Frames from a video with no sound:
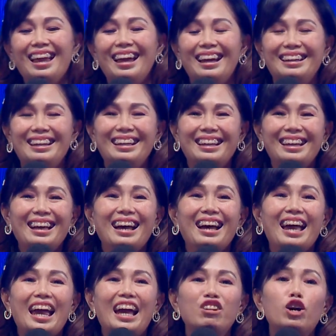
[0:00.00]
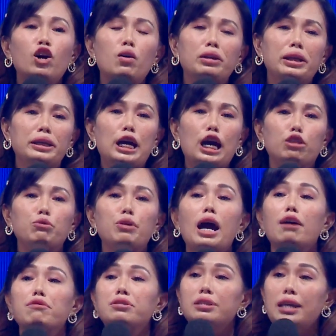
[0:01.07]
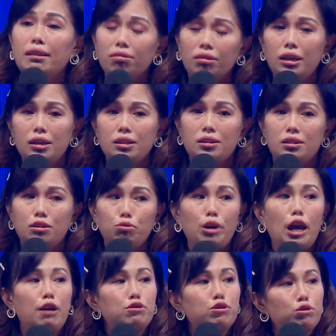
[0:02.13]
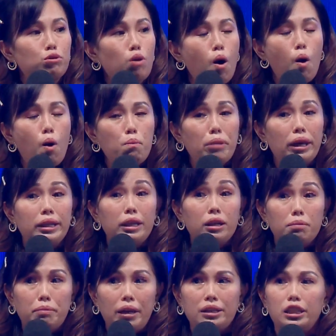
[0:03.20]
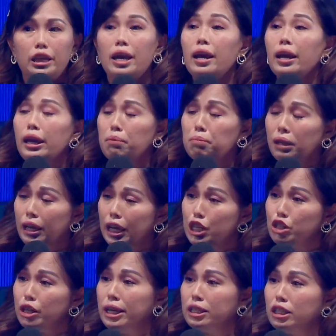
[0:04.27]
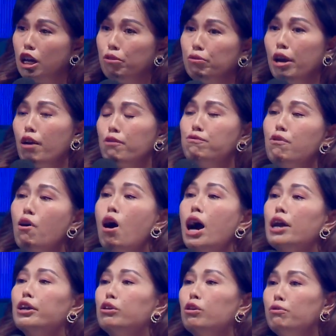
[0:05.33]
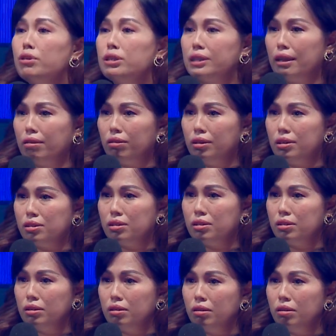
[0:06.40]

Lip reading: And not only that, we have centers. We have so many amazing. In Malaysia itself, we have 400 over centers.